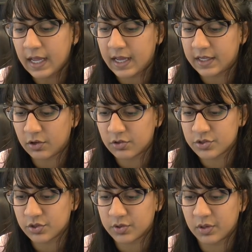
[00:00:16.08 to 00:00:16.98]
and
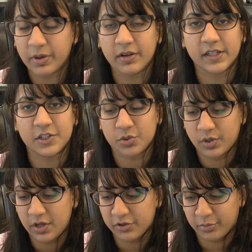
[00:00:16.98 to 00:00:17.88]
also comparing it to
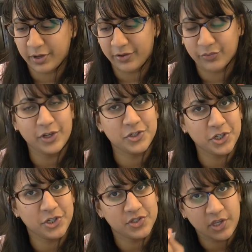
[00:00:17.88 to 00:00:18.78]
another pen, which
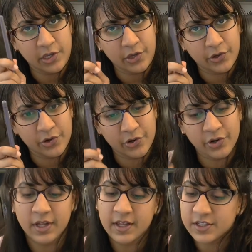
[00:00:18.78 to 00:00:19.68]
is
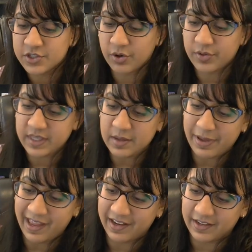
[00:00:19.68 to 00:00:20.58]
here. So the
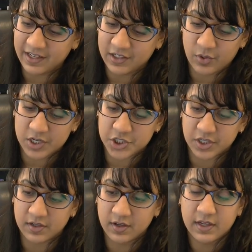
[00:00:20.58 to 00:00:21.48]
pen in
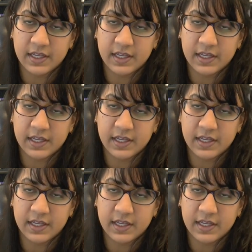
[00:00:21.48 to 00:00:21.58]
question